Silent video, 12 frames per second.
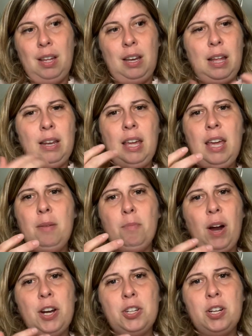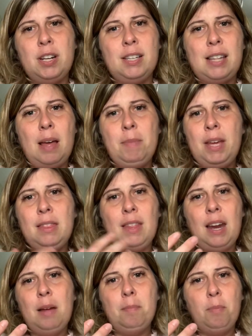Now, heat and pressure, does that mean
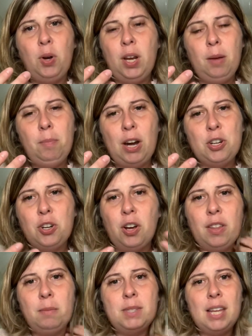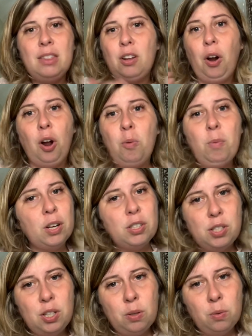that I'm putting pressure on them, saying their homework's
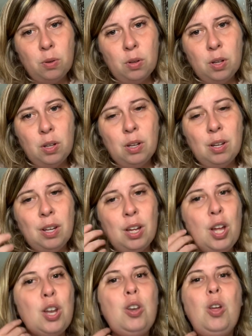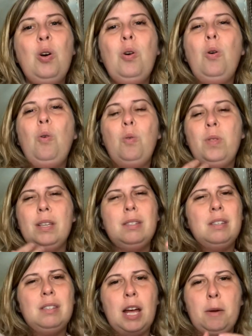due? No, this
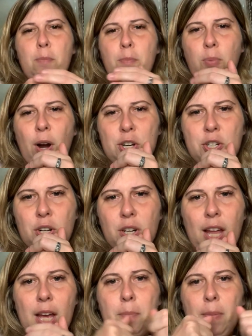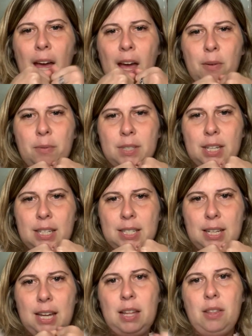is like pressure, like pounding
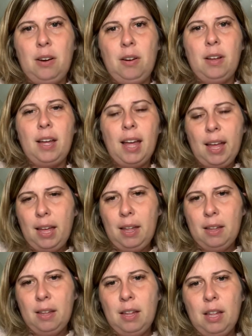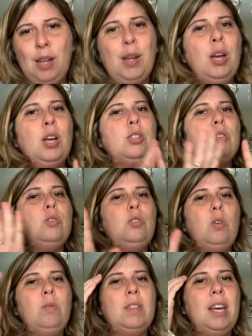together, okay? So
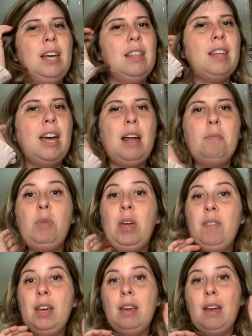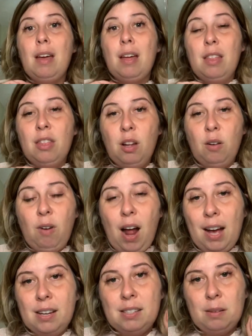don't think that I'm giving the
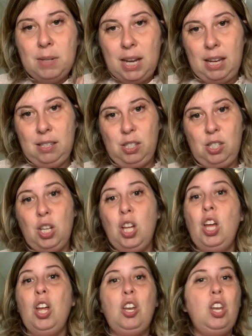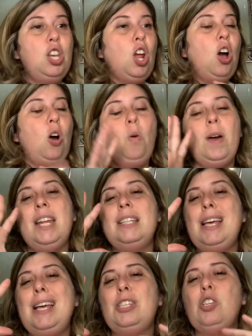rock some tests. No, and it
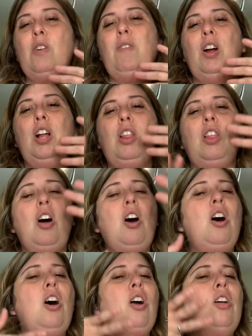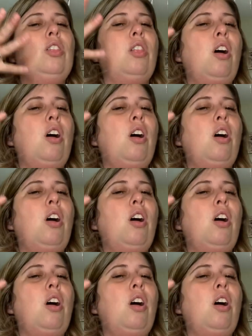takes over a long